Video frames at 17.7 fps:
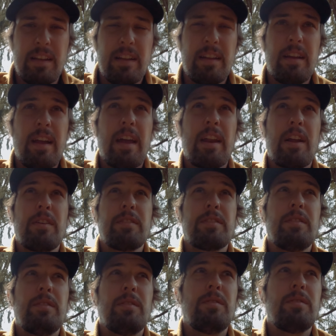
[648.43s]
And I
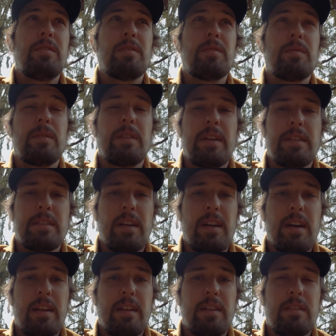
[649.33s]
also just realized
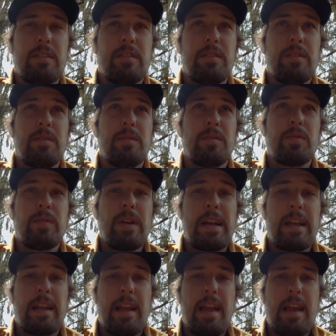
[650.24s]
I had it to
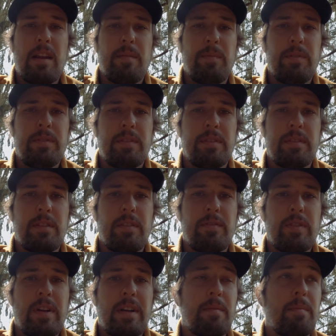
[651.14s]
tracking animals instead
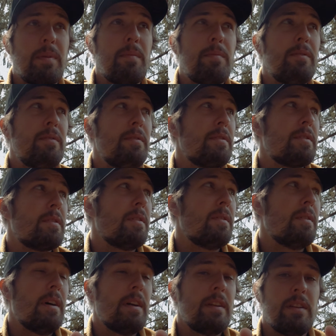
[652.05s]
of tracking people.
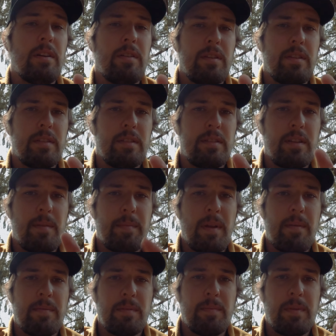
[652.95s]
So I'd noticed
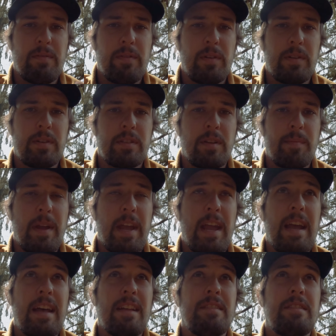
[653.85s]
sometimes it'd be focused on my
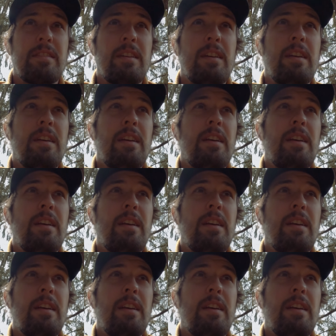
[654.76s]
hands